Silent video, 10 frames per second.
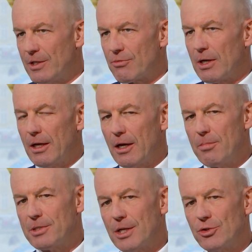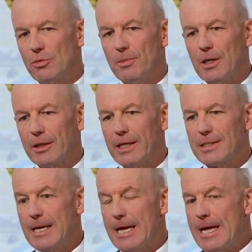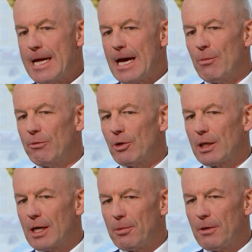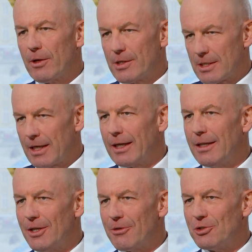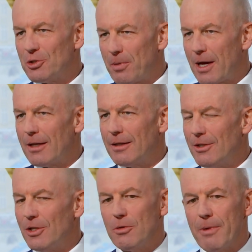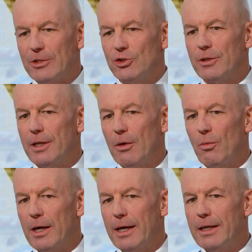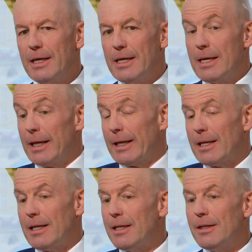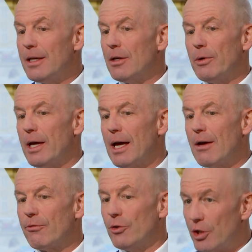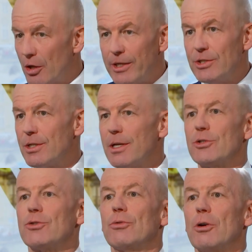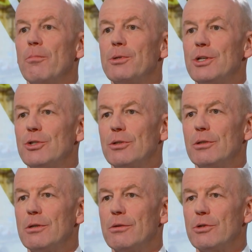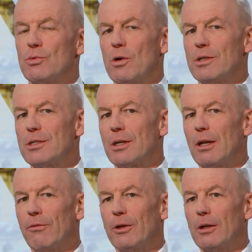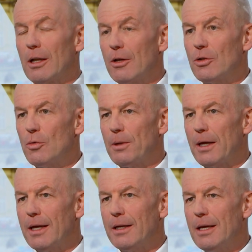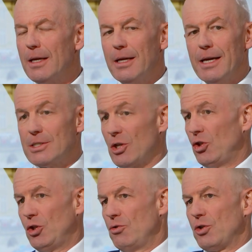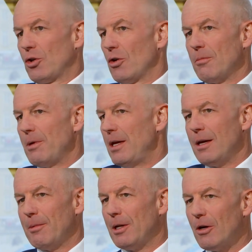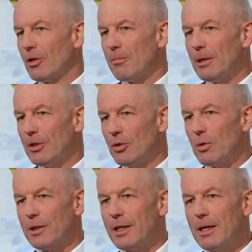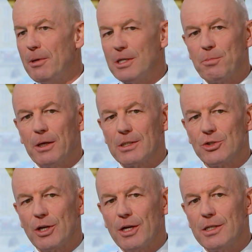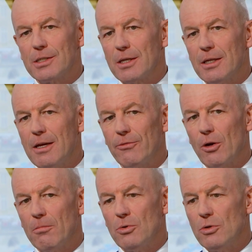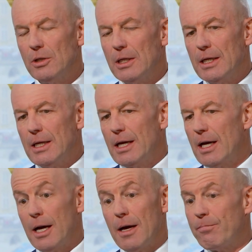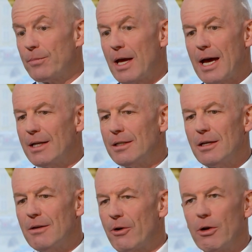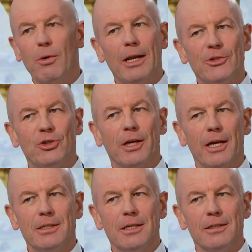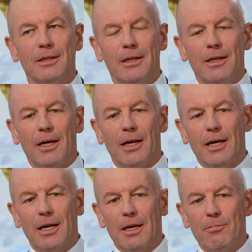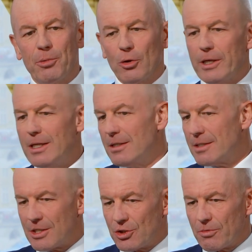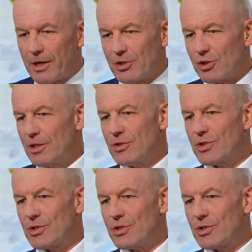of these really high potential markets, and we've got a couple of others like India and Japan. India, you mentioned there, where again, in India, we have no international competition. There's one significant local player. It's a huge economy. I mean, arguably could one day be as big as China's, if not more, and a very well-educated employee situation.